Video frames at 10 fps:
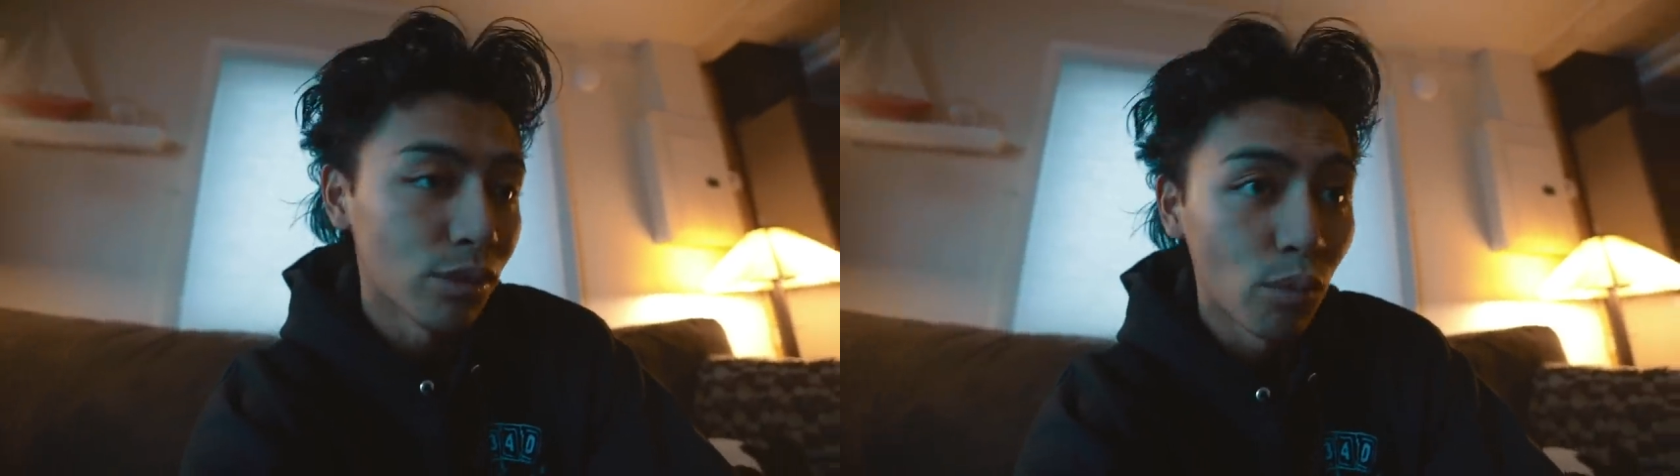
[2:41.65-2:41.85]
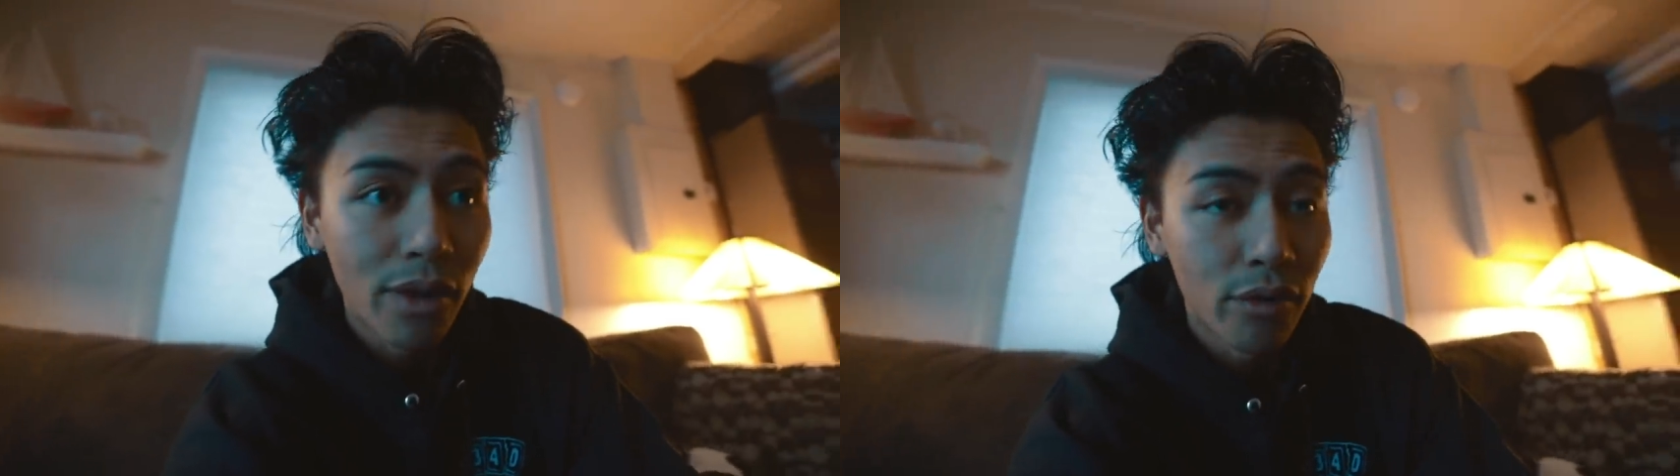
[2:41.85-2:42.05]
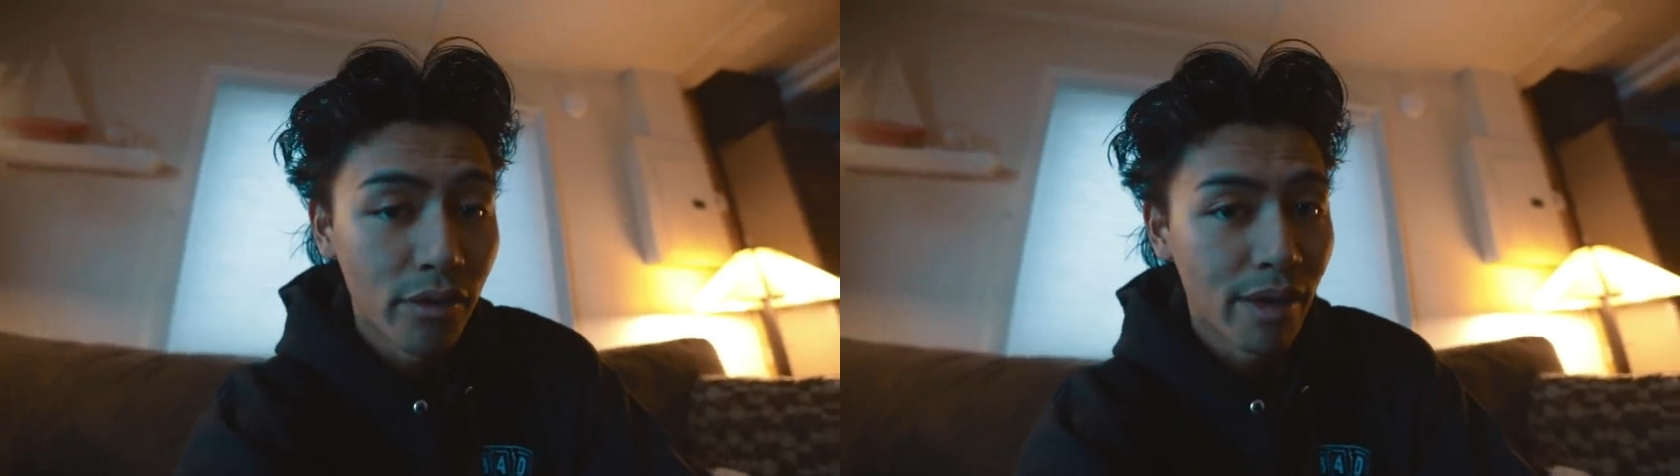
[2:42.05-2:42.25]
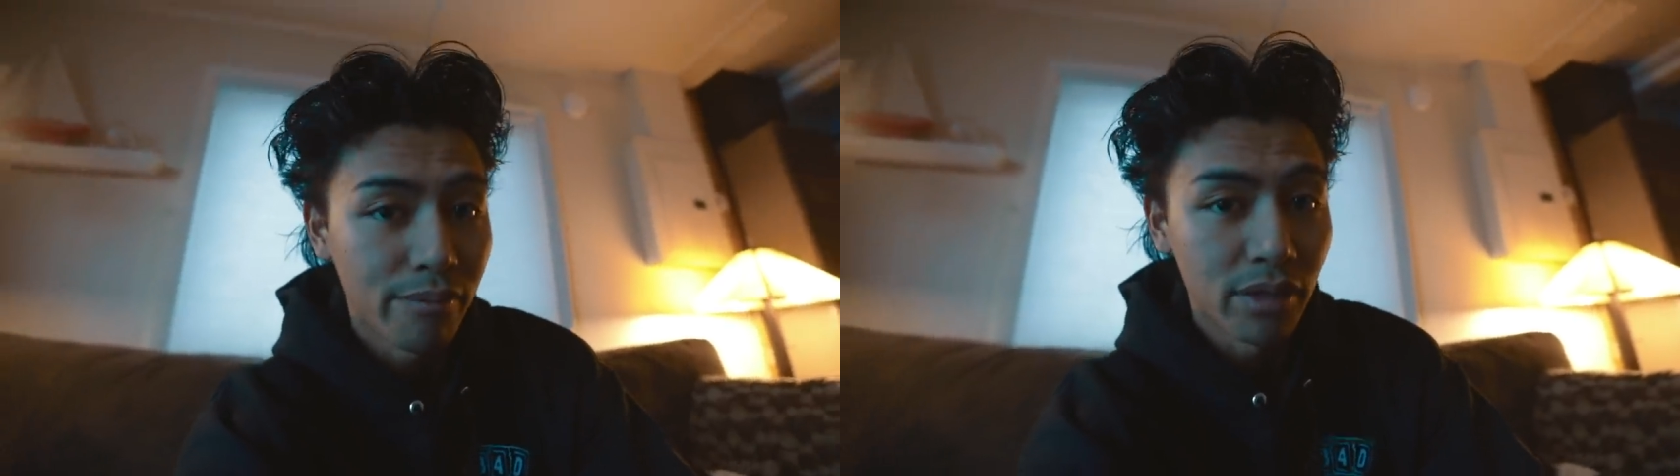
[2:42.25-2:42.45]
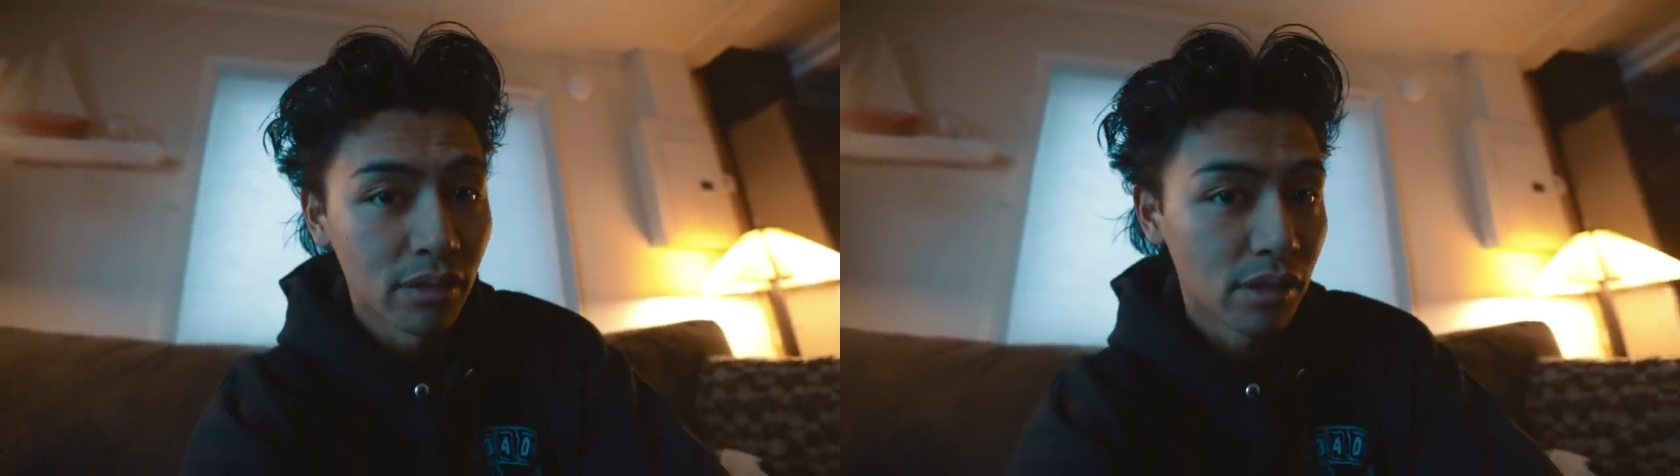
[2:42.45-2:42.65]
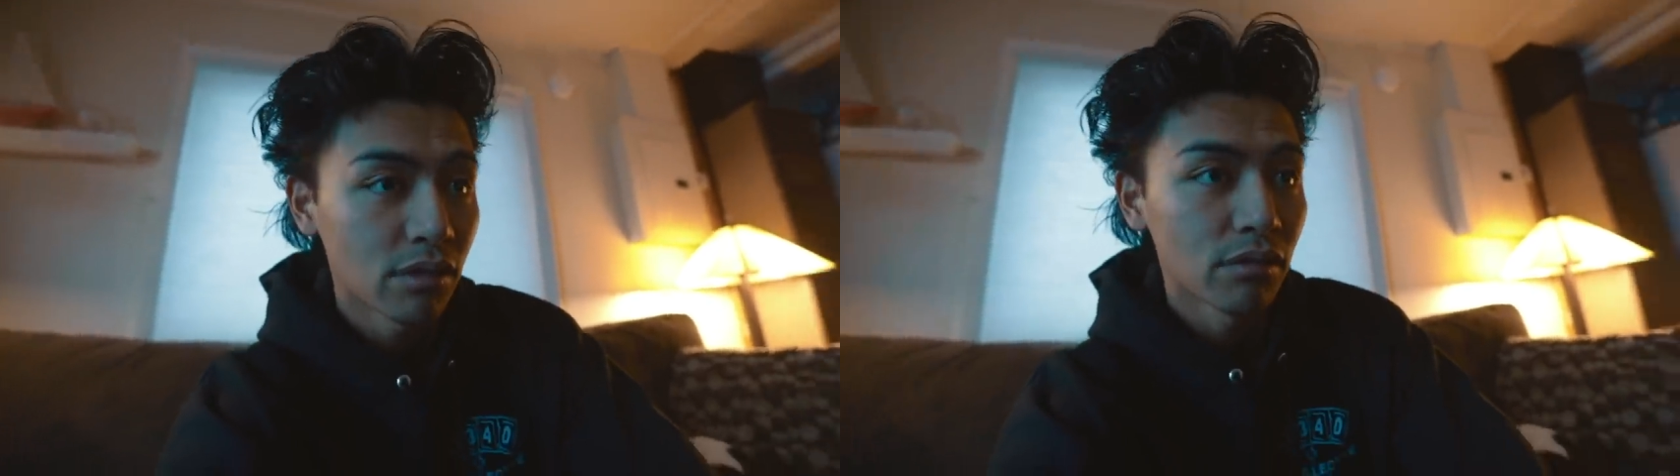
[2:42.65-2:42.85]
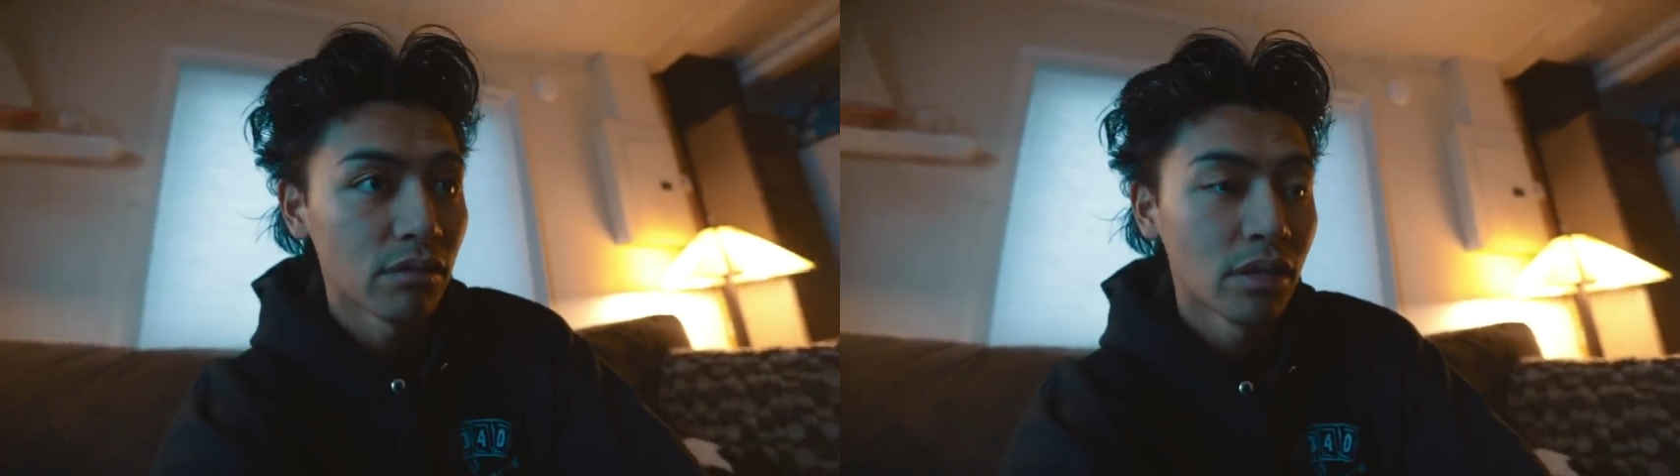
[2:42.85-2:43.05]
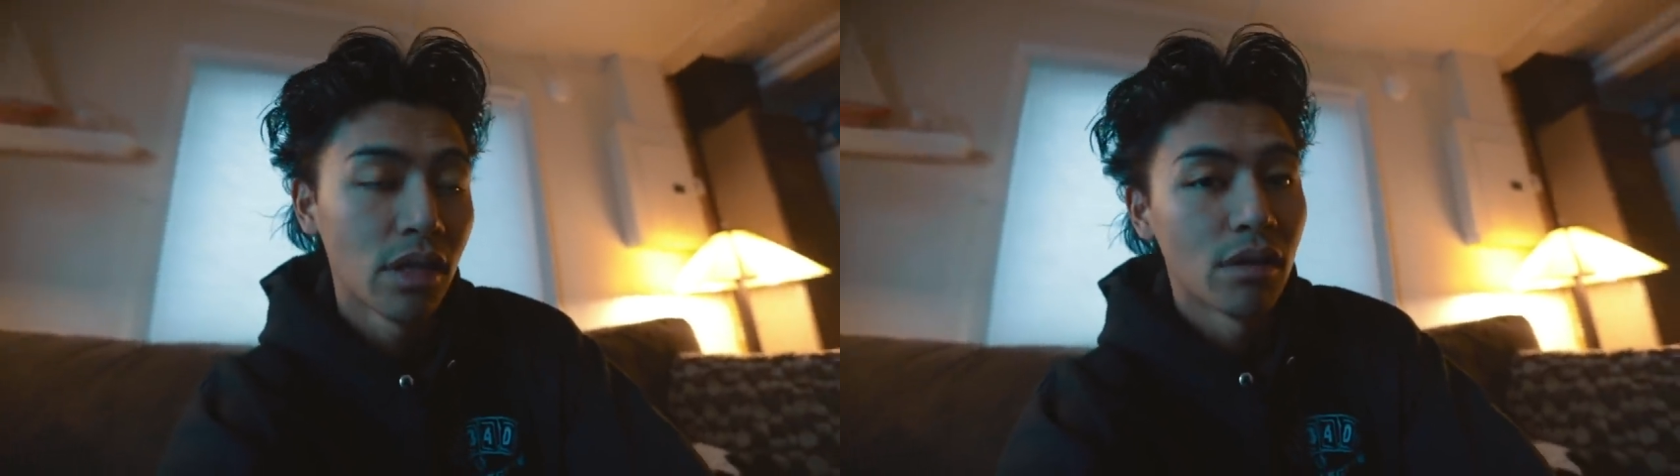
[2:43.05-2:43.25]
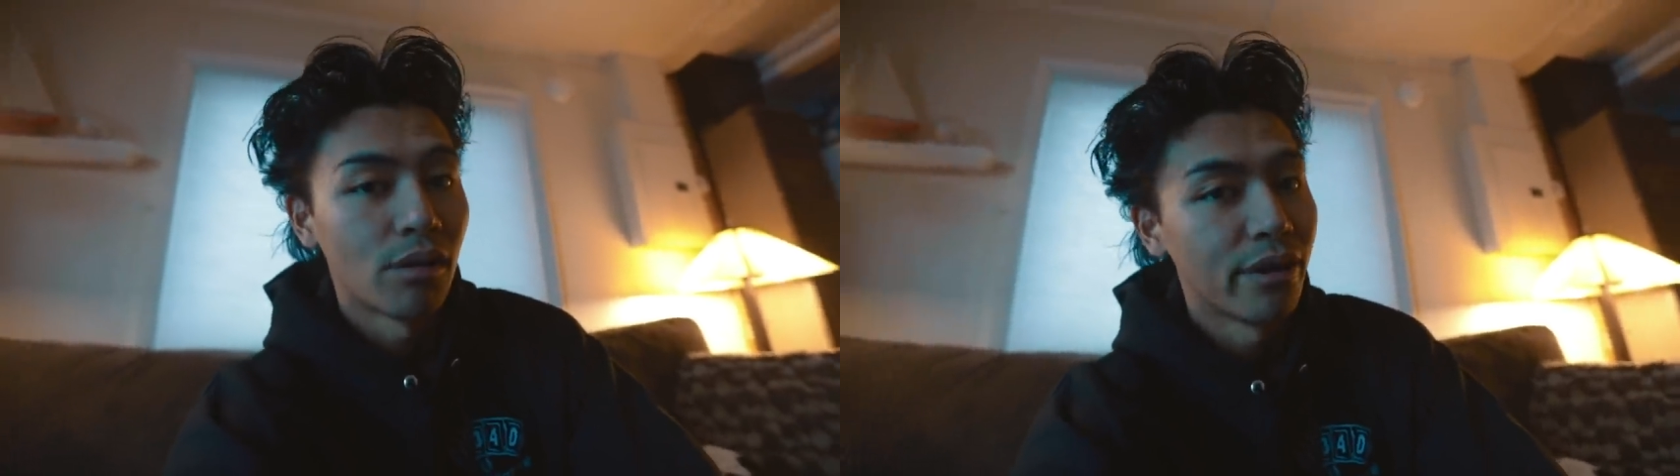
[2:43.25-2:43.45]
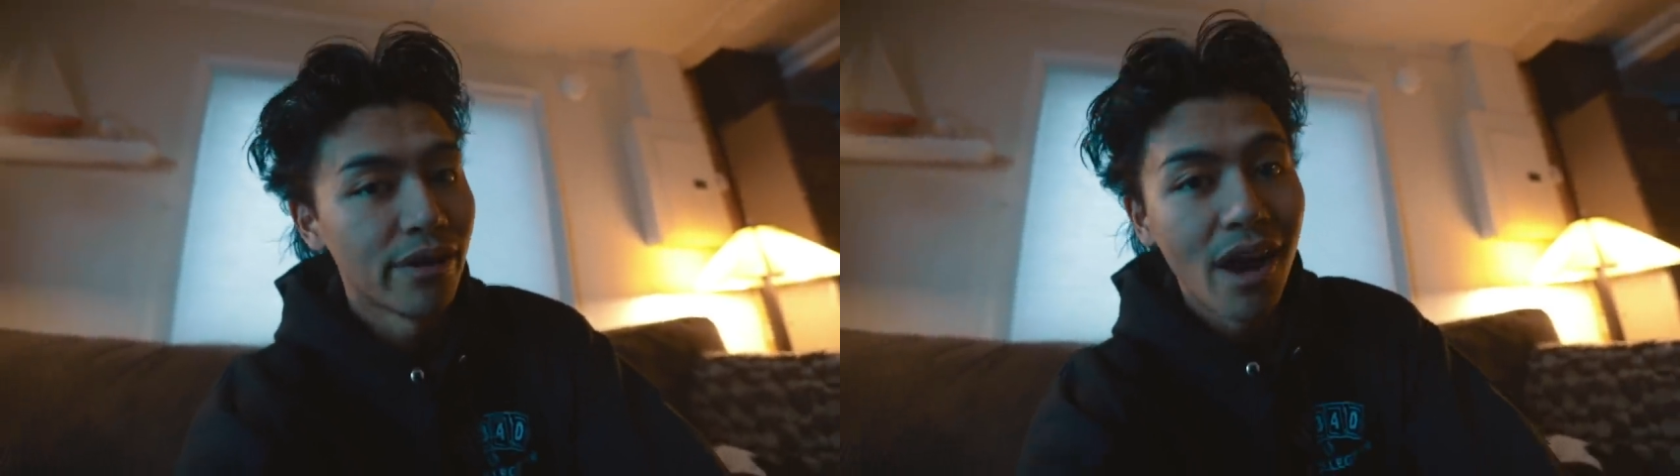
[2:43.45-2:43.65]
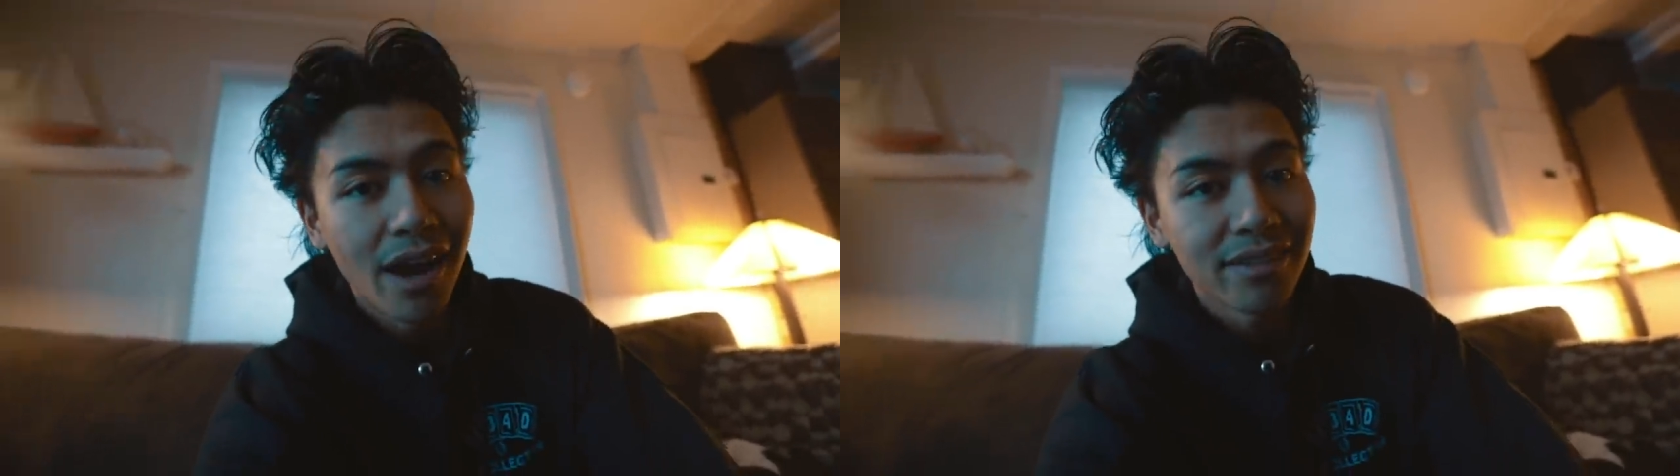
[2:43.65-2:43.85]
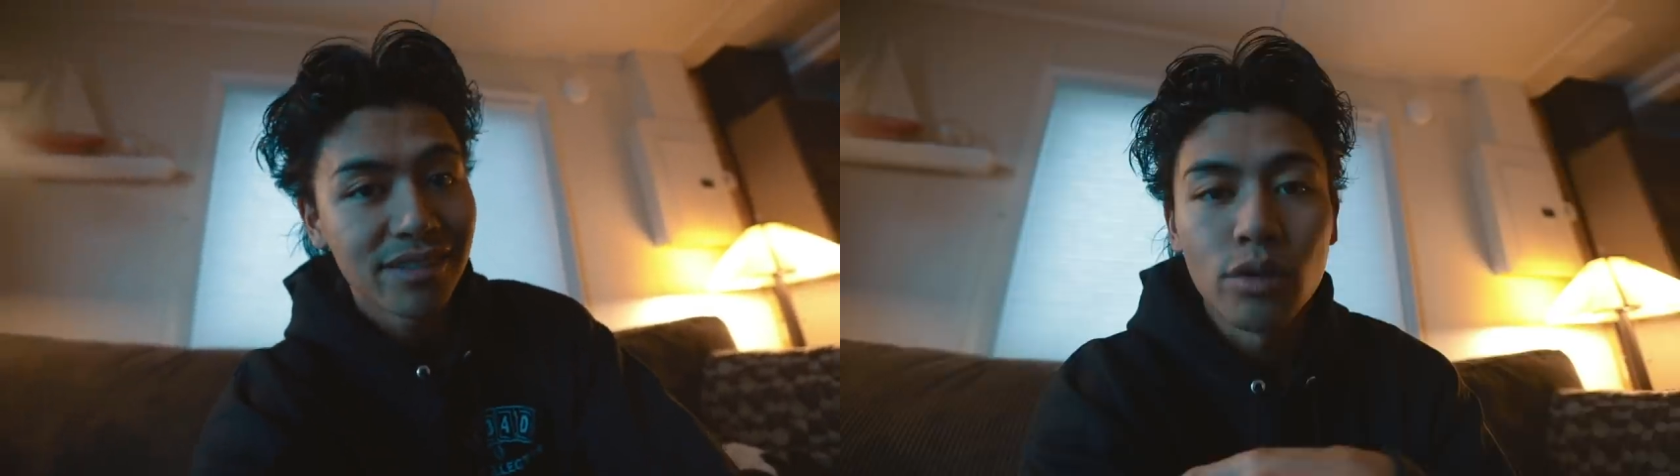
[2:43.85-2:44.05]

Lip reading: whether that be legal or not.